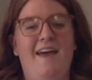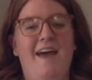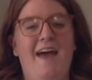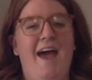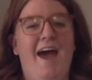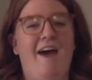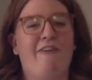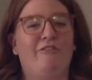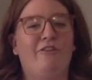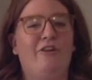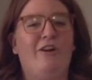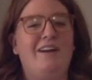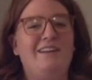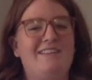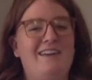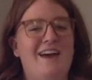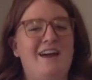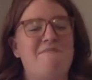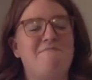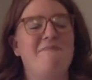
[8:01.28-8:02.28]
Have a great
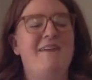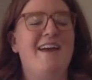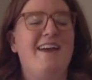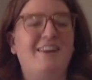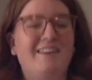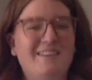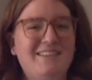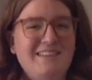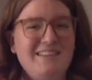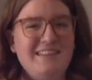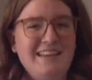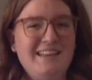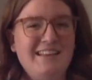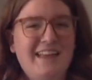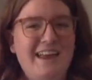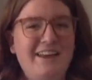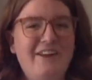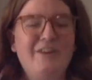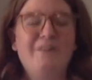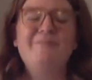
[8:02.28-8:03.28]
time, and I'll see you
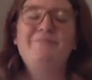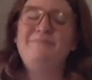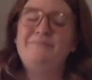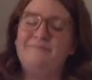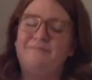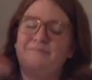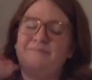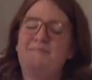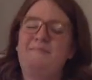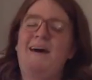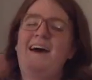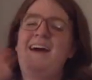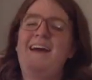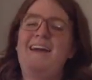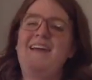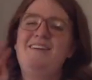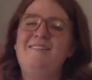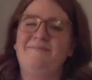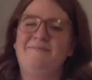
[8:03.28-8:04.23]
later. Bye!